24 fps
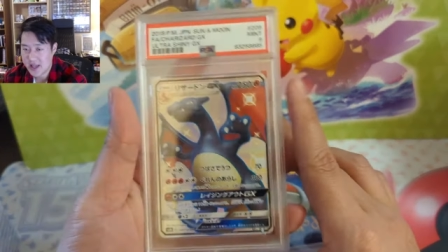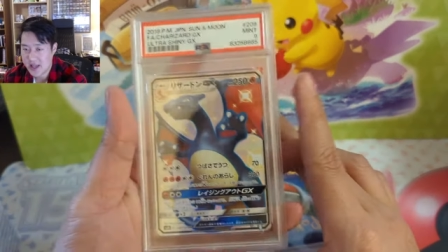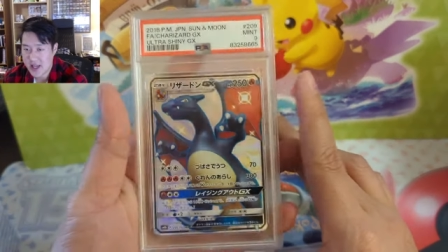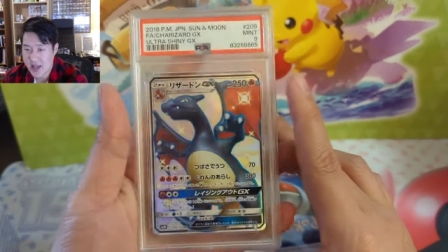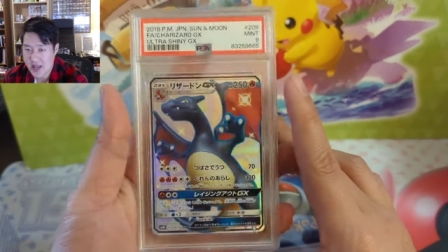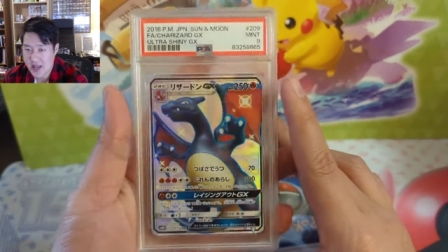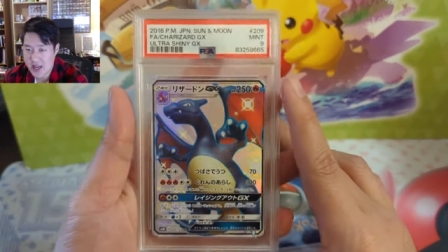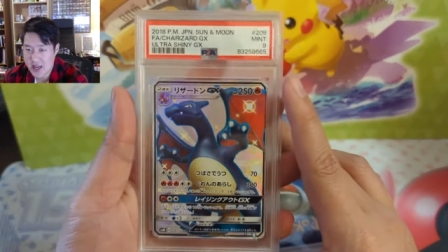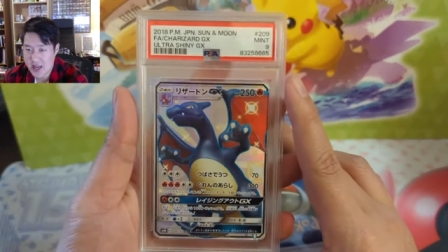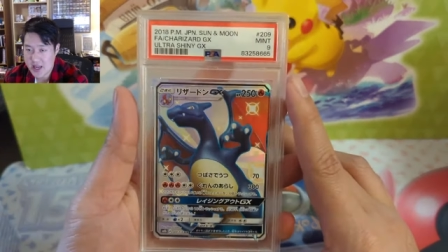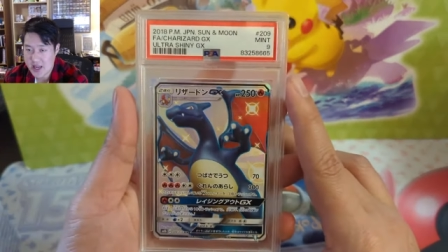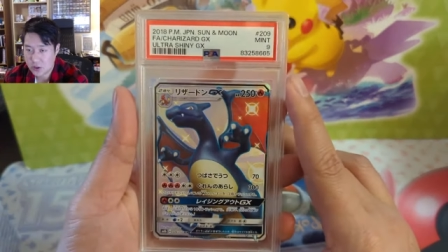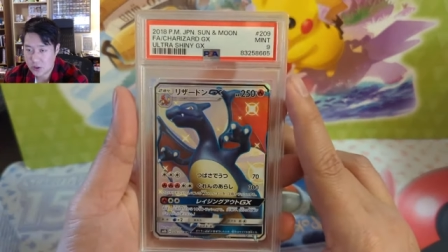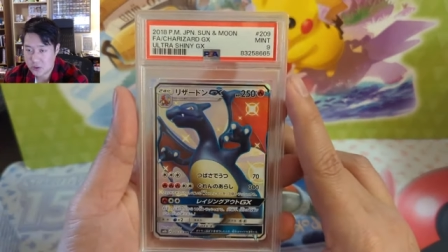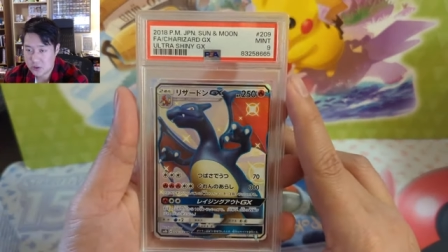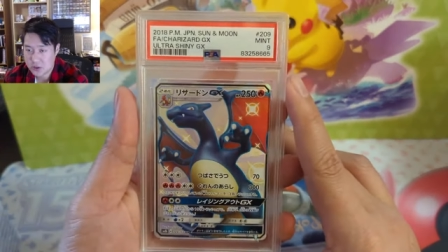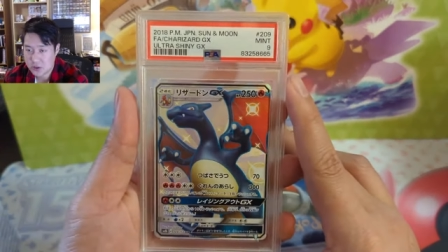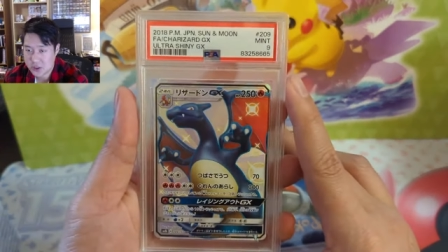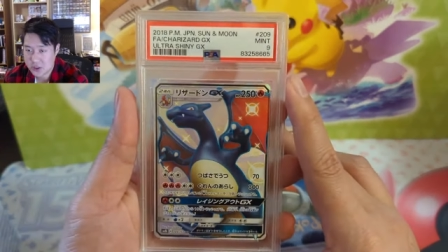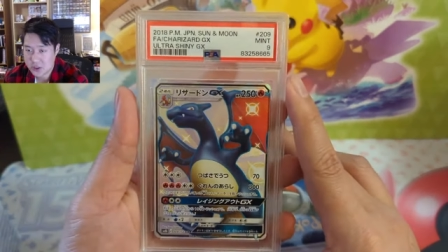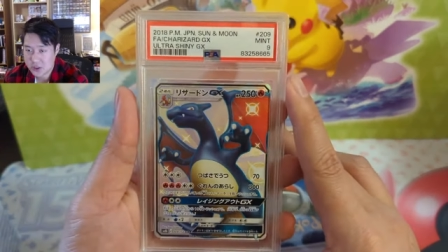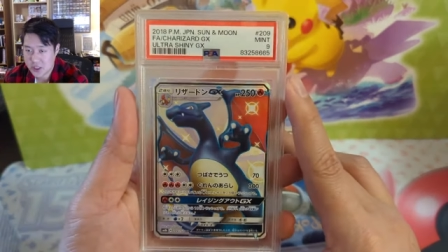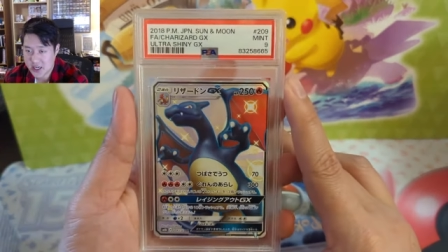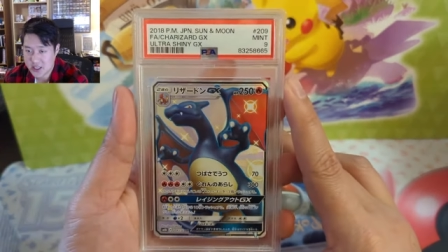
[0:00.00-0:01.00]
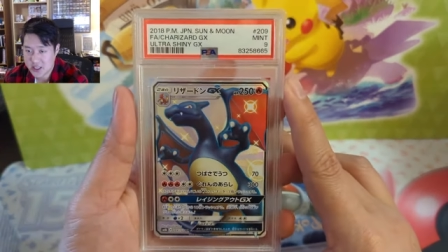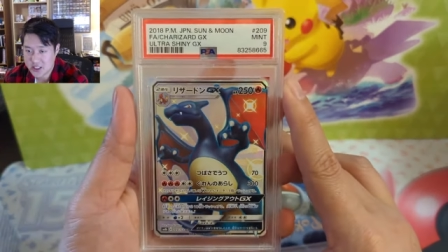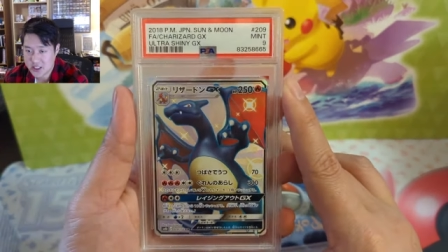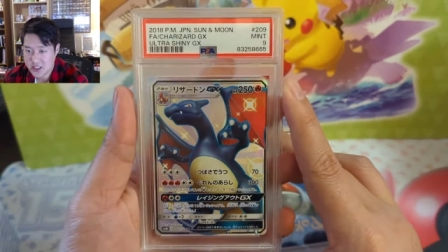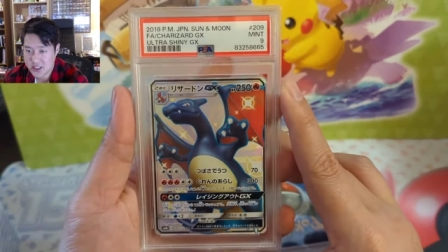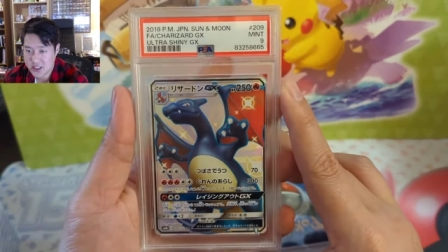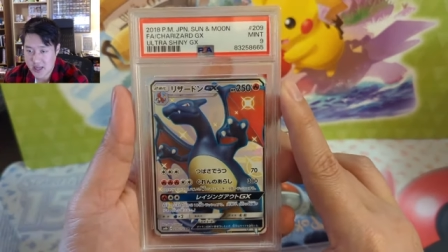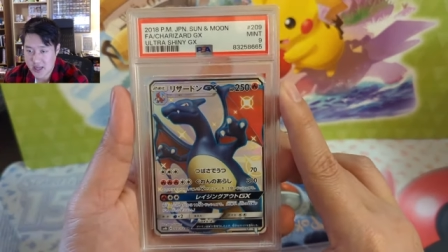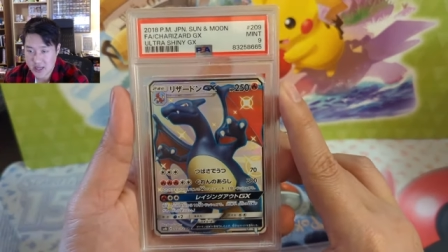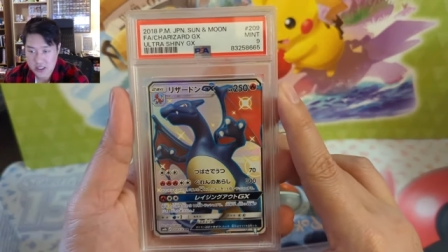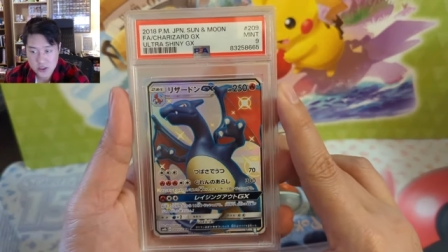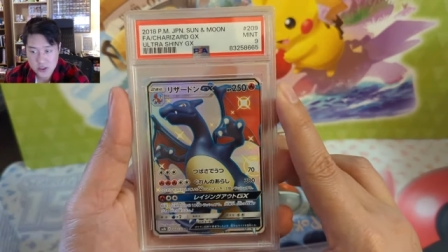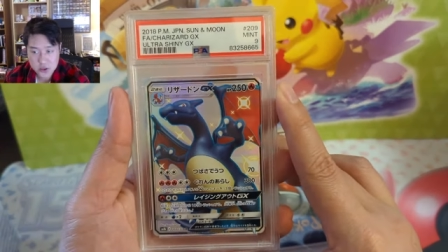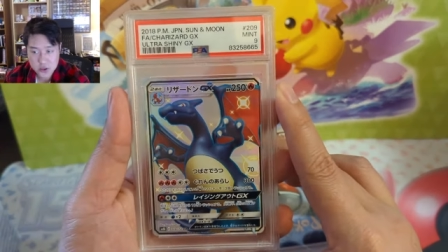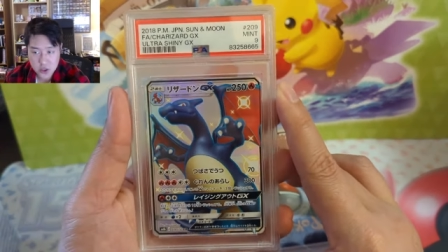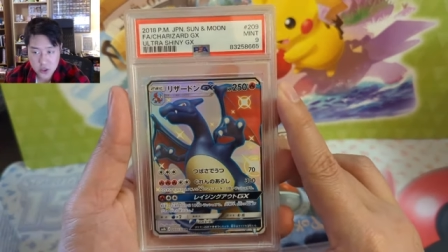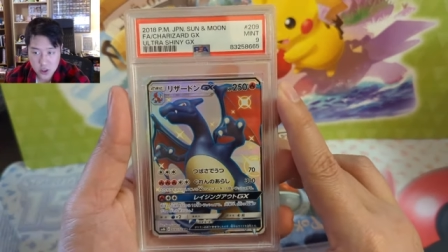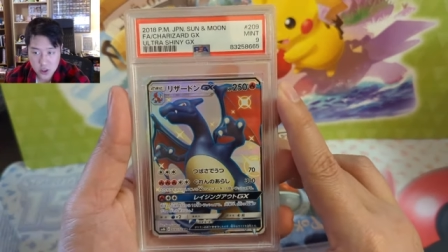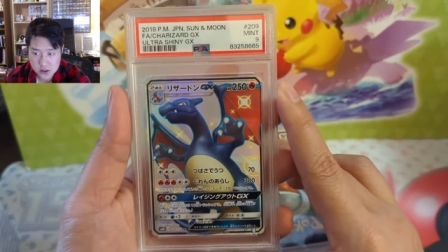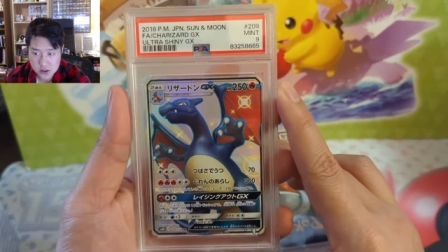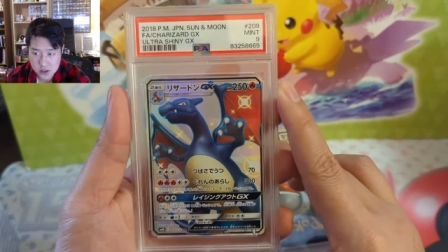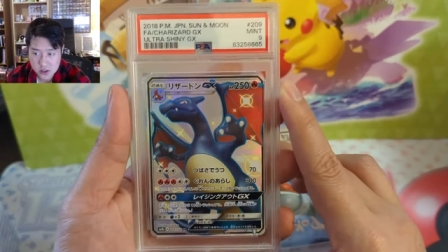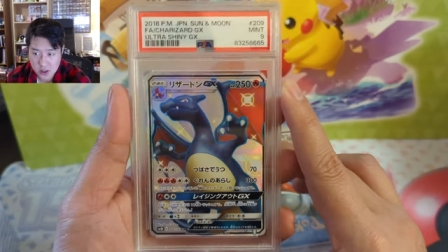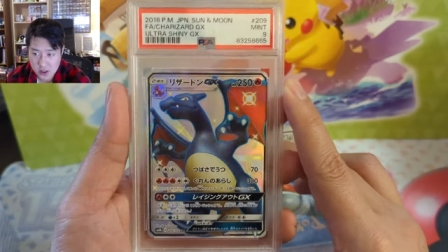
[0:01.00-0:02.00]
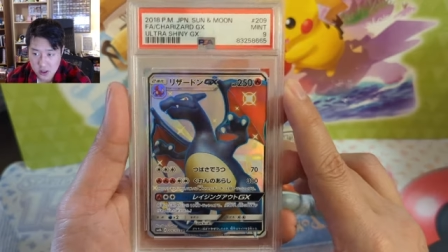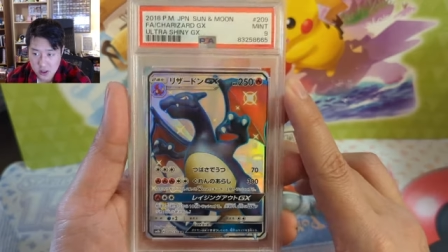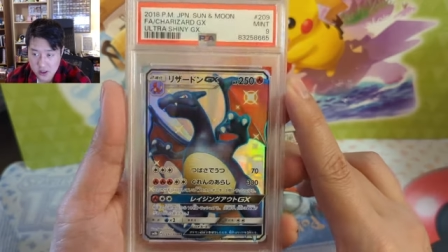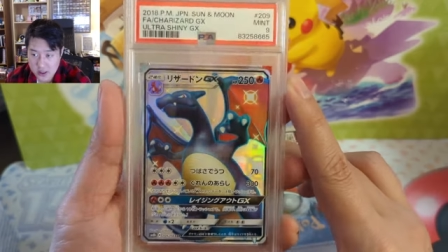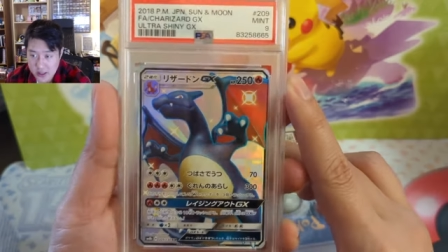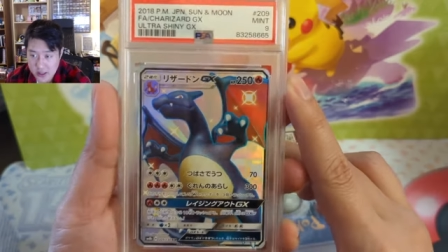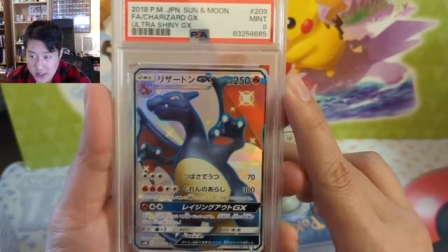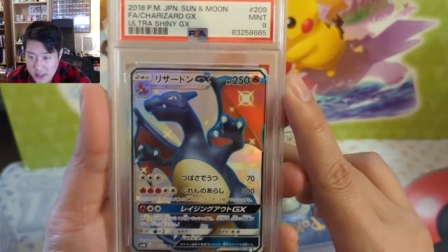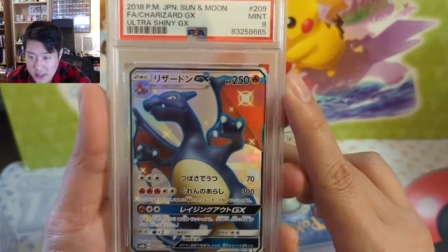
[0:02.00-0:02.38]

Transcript: a Ultra Shiny GX Charizard.